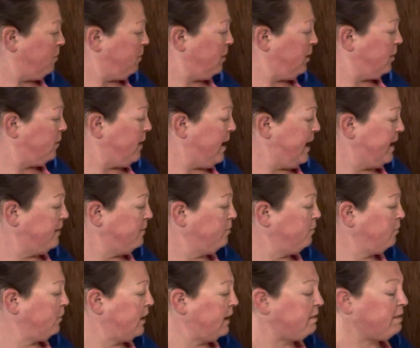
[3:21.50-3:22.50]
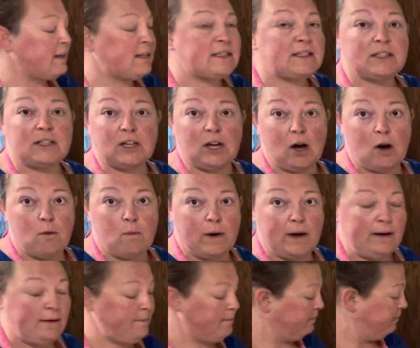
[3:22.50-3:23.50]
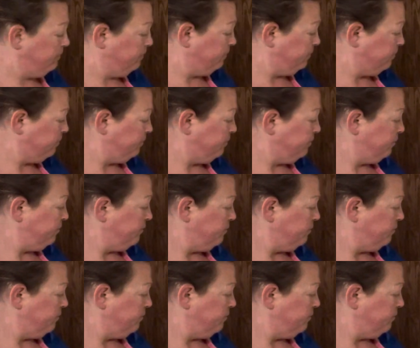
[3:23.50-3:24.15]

we're going to go ahead and get this going. Woo!